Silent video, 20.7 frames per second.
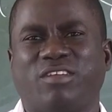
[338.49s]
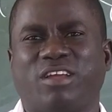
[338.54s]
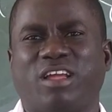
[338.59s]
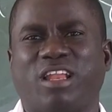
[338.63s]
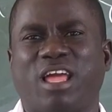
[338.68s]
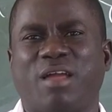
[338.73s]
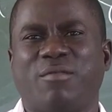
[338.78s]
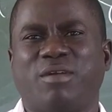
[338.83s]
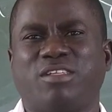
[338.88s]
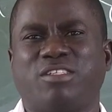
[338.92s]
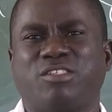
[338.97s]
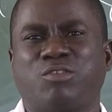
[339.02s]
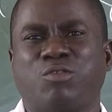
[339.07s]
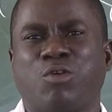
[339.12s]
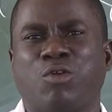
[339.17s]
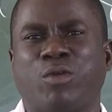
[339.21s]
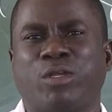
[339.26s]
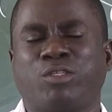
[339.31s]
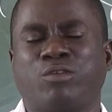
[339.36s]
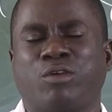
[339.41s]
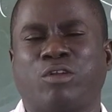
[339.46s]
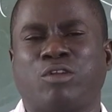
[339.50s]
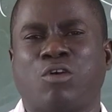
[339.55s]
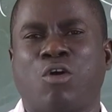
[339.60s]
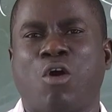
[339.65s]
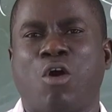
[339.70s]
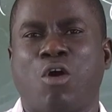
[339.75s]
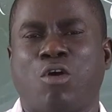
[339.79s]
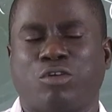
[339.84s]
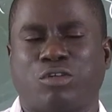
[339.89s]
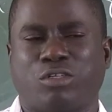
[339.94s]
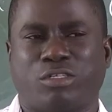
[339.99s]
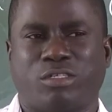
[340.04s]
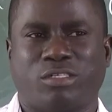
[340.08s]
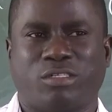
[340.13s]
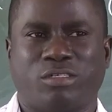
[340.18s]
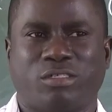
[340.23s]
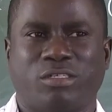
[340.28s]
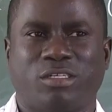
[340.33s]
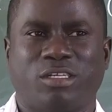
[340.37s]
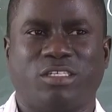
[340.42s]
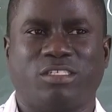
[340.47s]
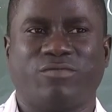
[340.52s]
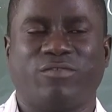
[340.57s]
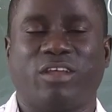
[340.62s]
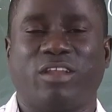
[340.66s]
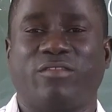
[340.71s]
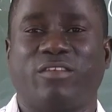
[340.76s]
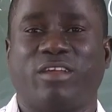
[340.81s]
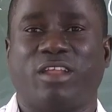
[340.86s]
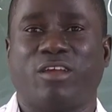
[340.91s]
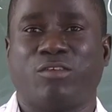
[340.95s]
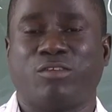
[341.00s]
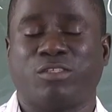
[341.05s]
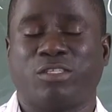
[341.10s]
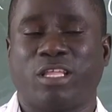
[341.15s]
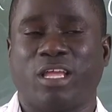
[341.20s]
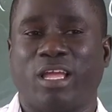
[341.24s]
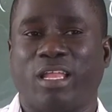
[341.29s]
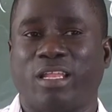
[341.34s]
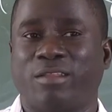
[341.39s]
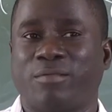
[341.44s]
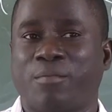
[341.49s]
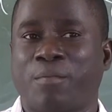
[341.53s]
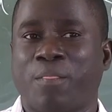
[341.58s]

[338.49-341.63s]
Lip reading: the climate is always hot, it's very, very hostile.